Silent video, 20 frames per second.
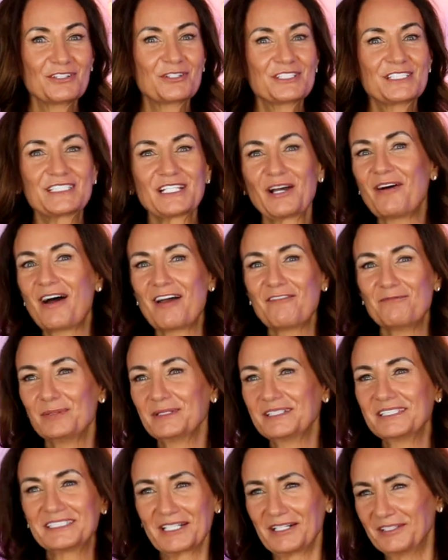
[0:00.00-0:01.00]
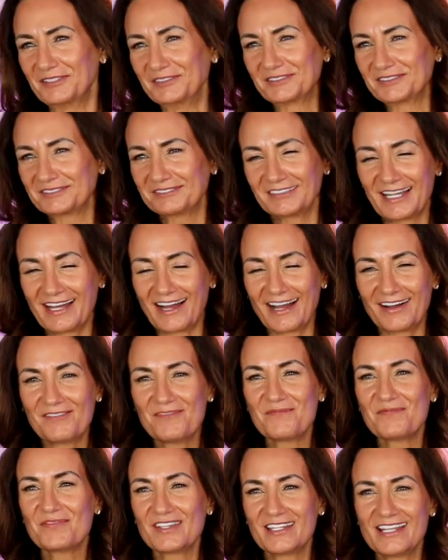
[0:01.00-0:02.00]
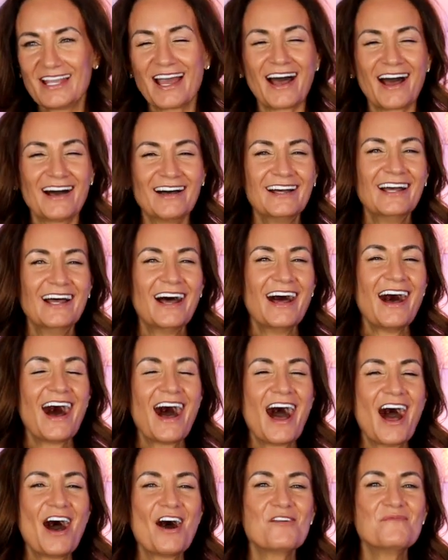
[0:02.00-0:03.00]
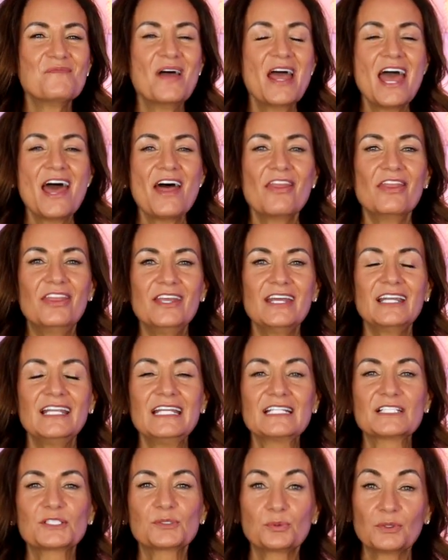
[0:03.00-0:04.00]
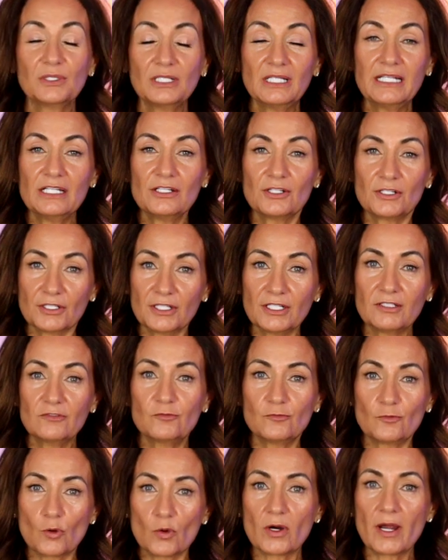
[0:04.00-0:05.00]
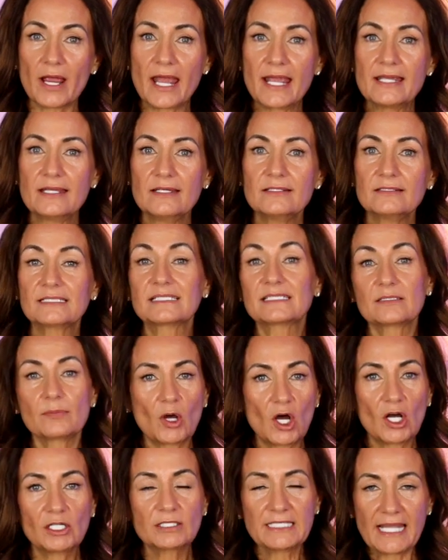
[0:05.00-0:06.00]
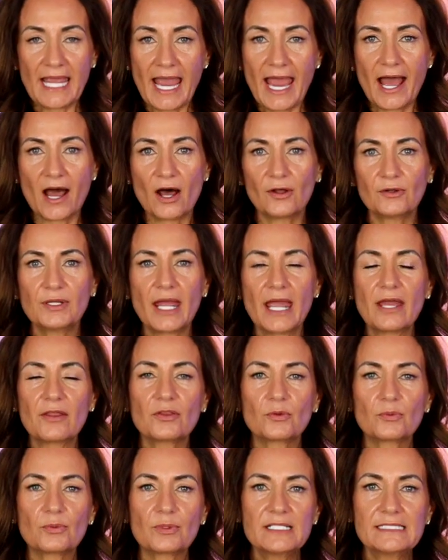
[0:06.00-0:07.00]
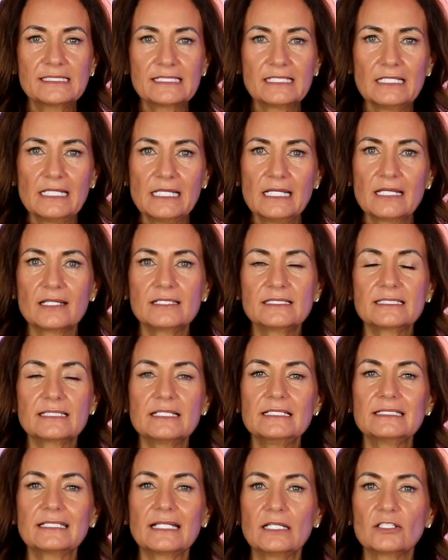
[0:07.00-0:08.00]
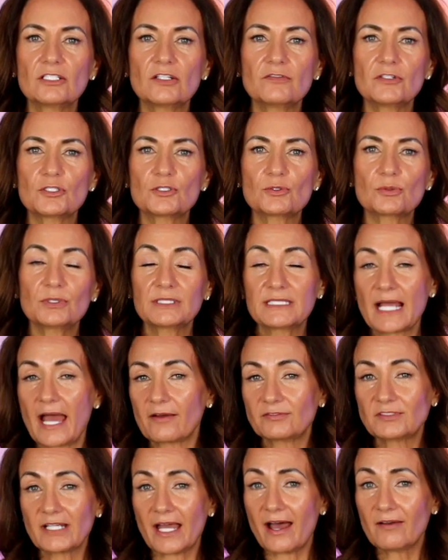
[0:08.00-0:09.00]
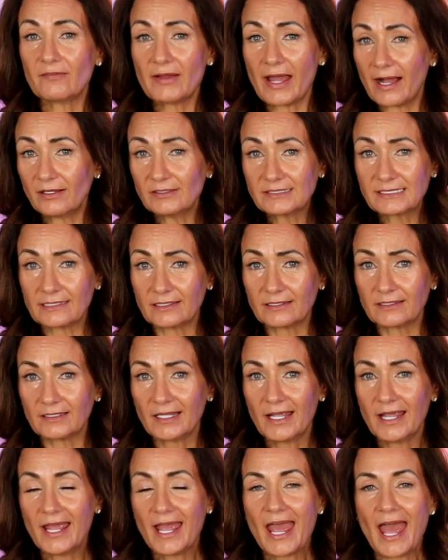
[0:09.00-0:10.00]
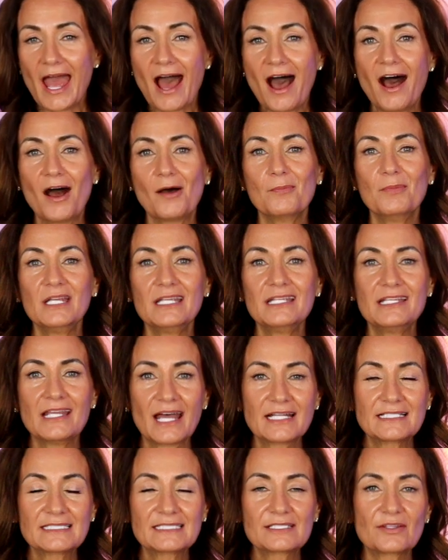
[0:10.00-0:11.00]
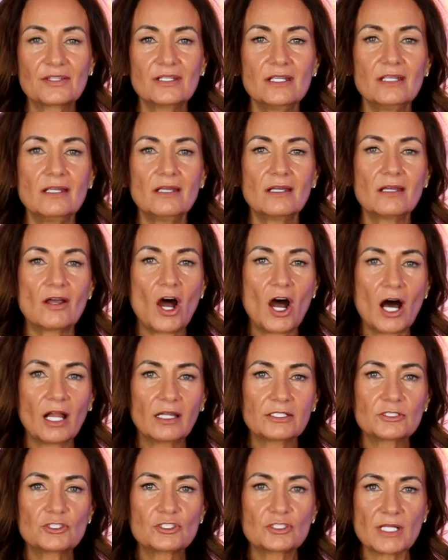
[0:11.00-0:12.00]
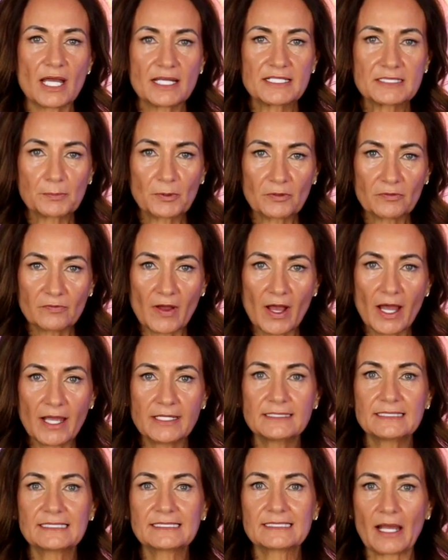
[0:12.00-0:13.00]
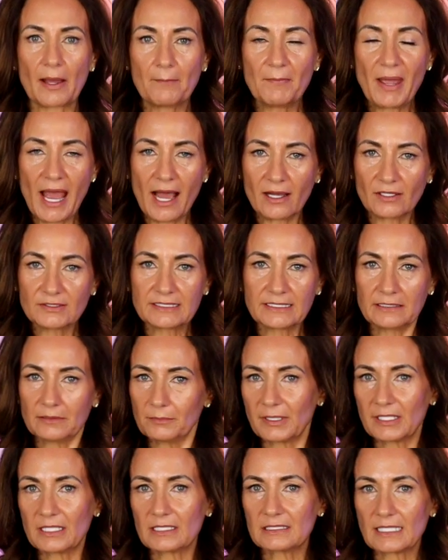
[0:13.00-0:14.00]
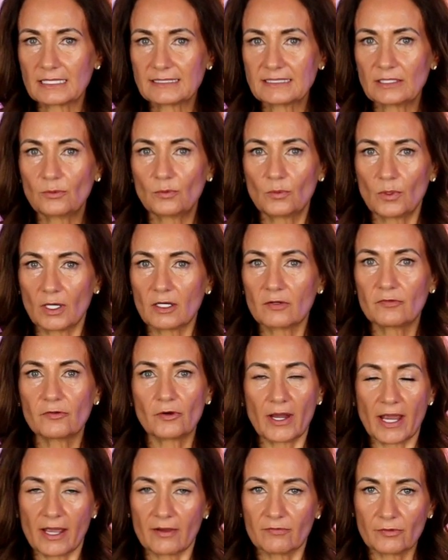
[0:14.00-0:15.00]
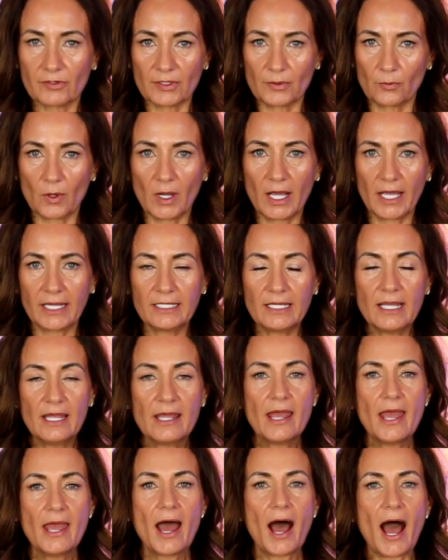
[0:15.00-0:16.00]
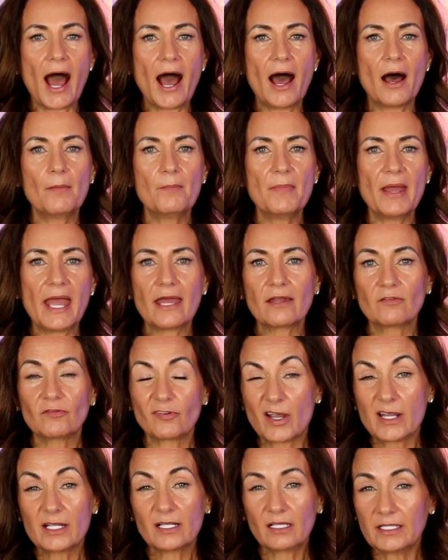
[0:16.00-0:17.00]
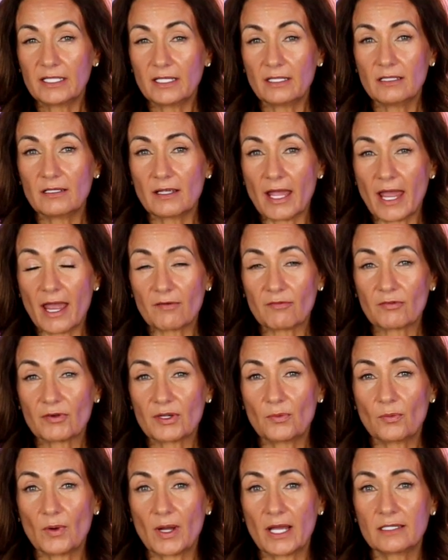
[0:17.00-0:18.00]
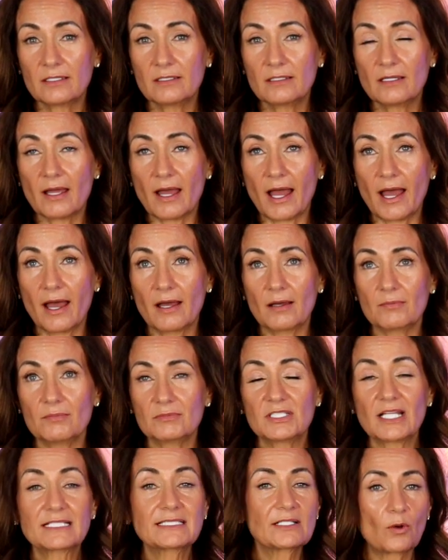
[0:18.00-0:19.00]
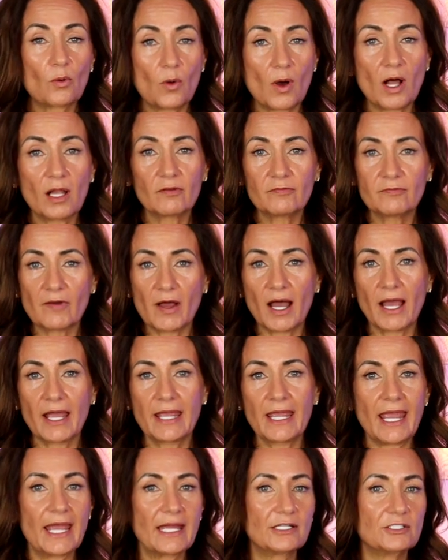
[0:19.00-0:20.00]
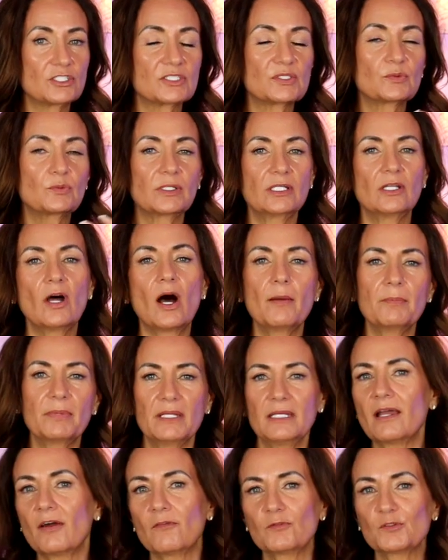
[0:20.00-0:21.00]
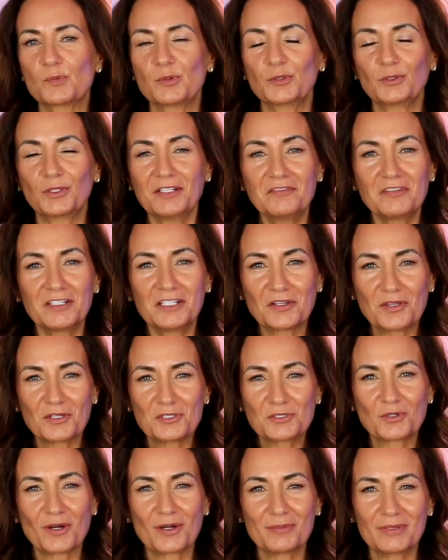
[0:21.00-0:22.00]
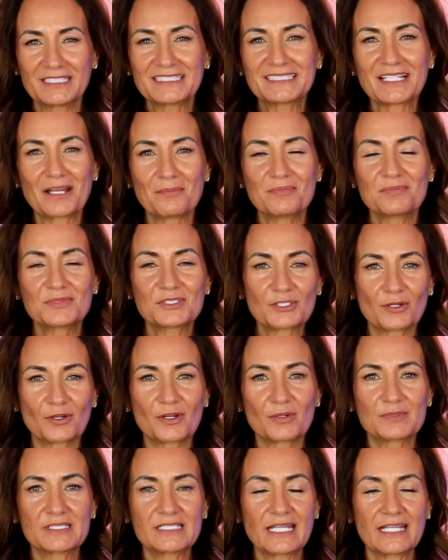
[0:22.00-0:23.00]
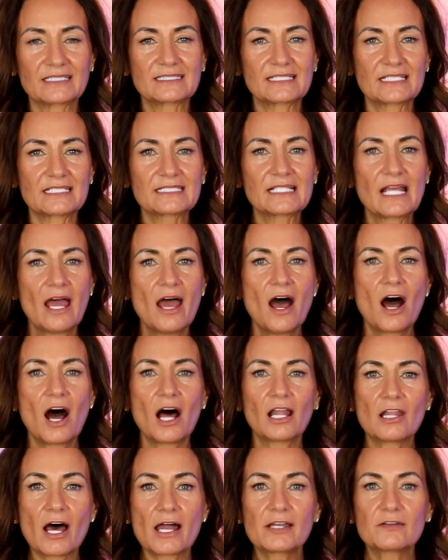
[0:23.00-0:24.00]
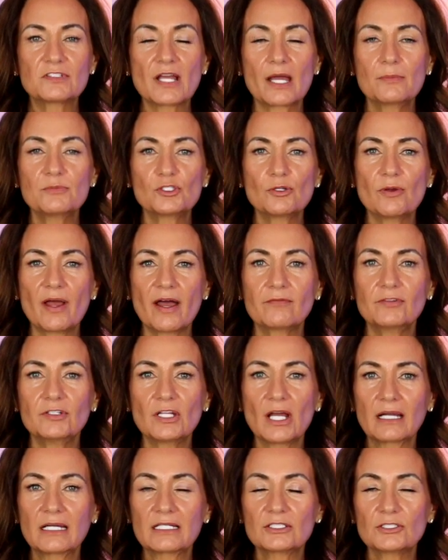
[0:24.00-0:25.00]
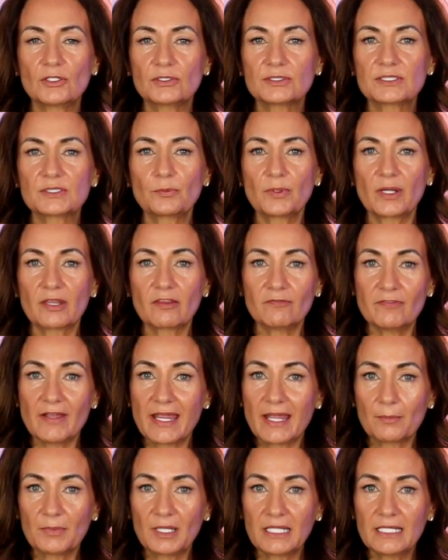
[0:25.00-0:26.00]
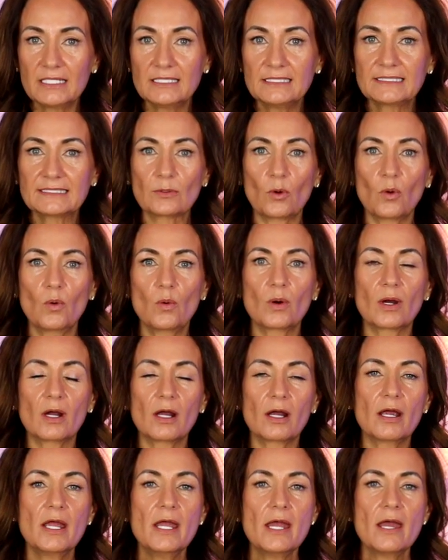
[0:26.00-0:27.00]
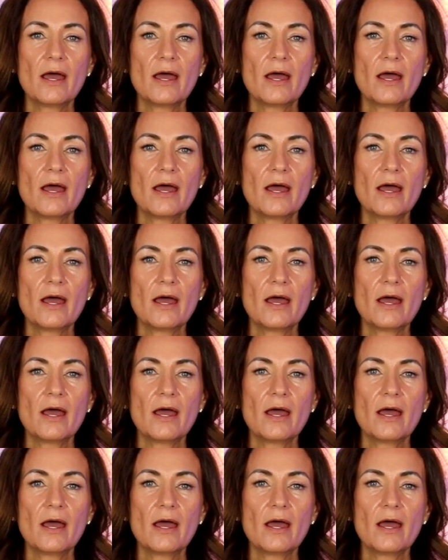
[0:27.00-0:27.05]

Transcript: or so I've been told. Yeah, yeah. Um, then it's really good for a small town, and the reason is these individuals have to have housing. Um, yes, the college does provide some housing, but it doesn't work for everyone, um, and frankly, everyone um, doesn't qualify and just would not be comfortable living in the dorm in some circumstances. A lot of times, you have young adults with families, or